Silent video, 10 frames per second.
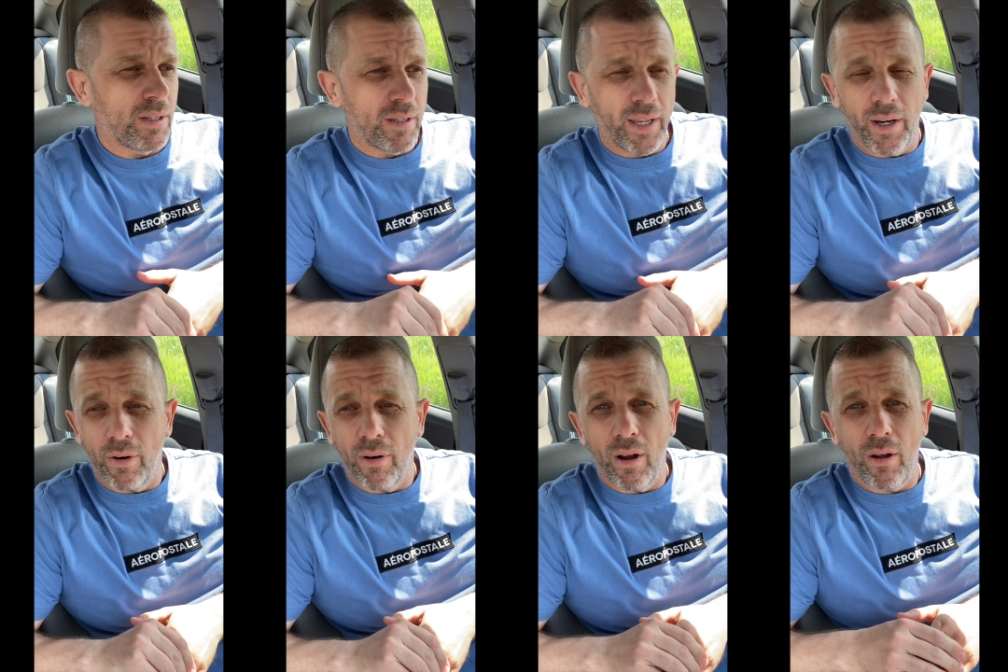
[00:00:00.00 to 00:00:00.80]

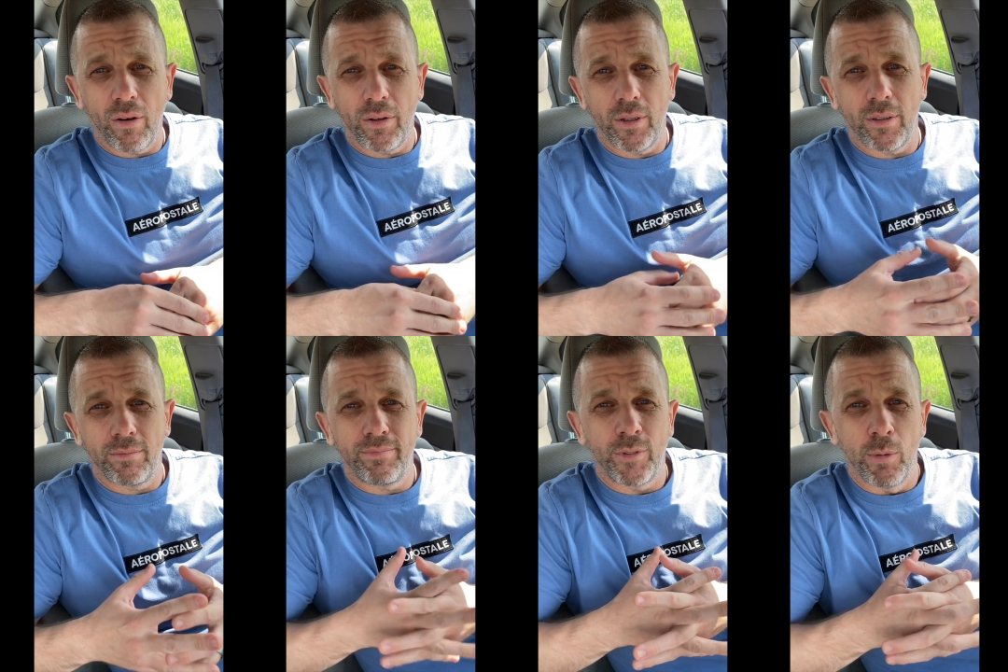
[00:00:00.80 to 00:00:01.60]
hear all the
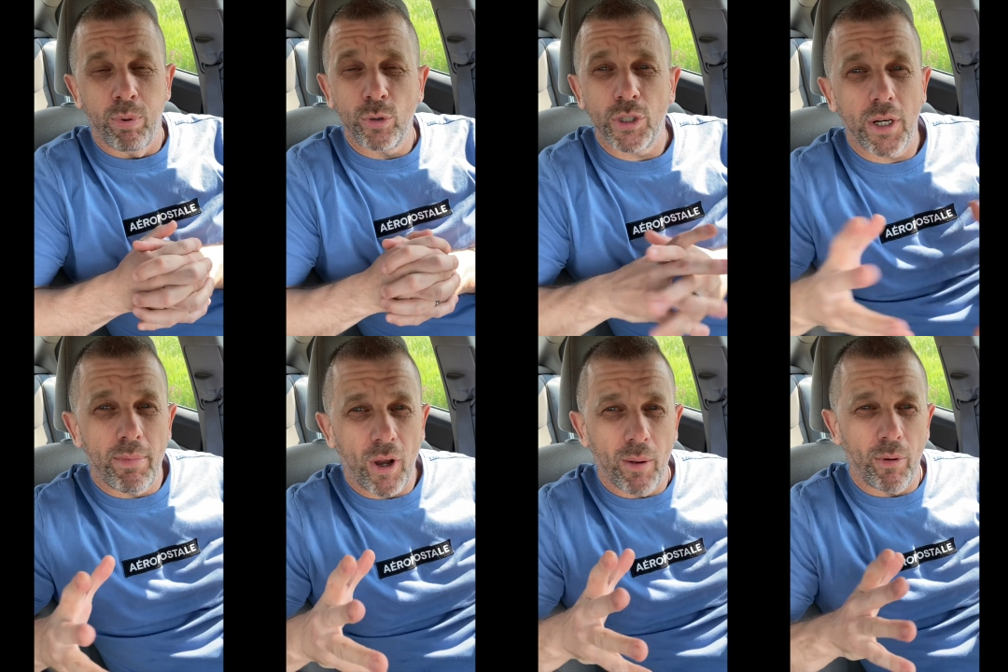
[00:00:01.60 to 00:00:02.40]
the books of the
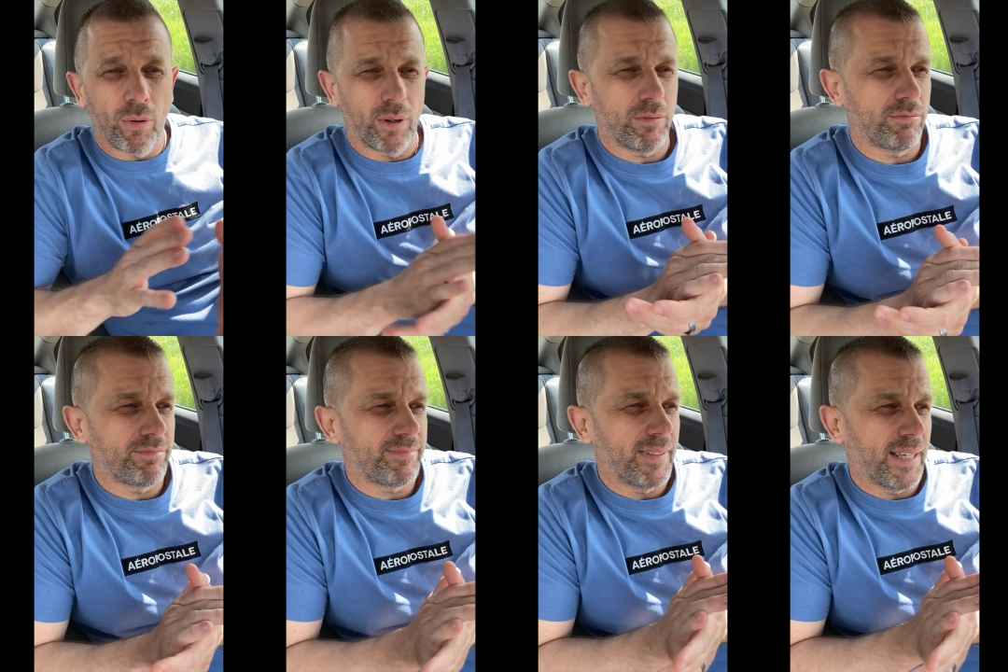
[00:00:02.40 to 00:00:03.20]
Bible, and
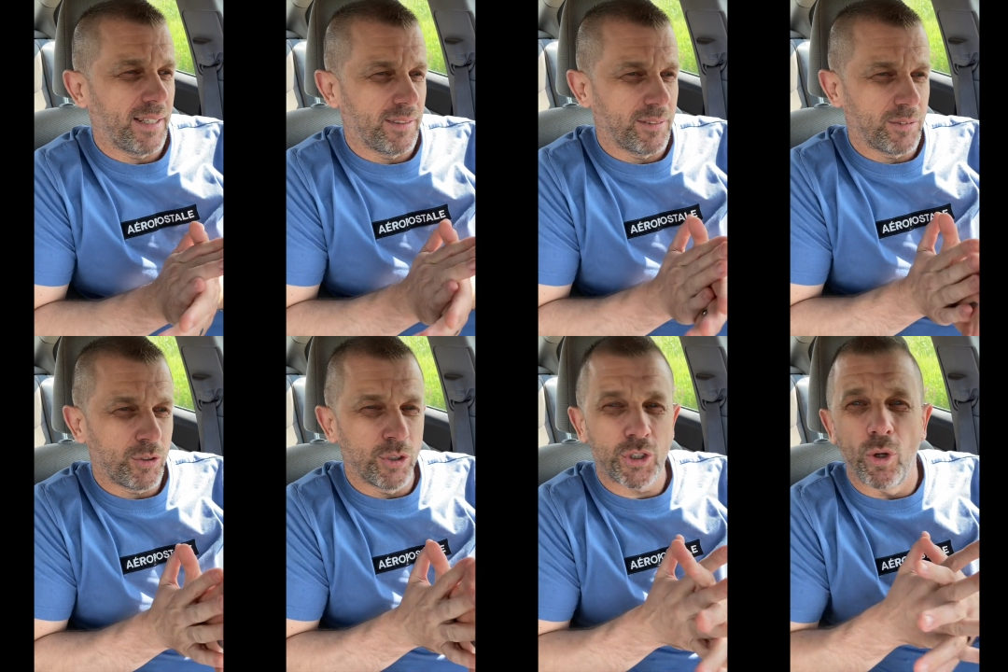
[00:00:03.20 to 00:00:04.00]
and
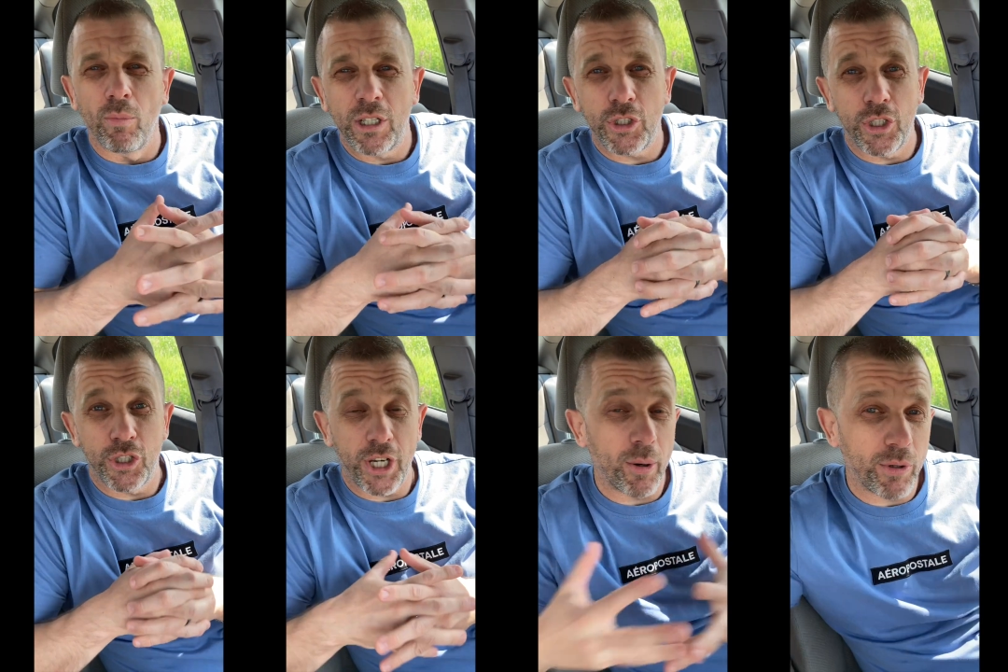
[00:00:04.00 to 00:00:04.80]
there's so much to
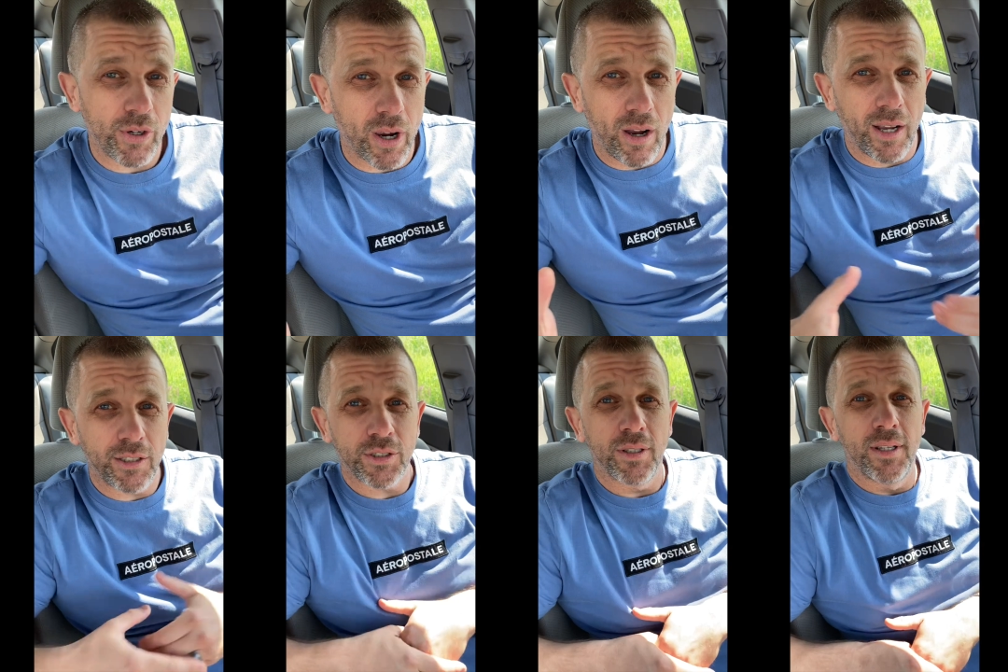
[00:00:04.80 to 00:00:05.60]
share with you
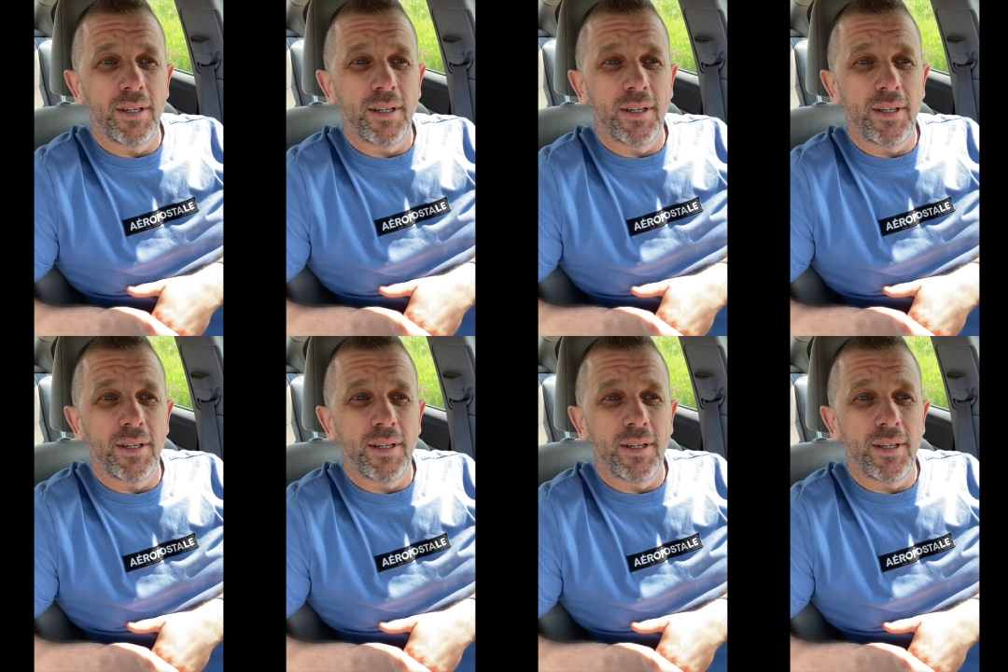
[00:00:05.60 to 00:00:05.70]
guys.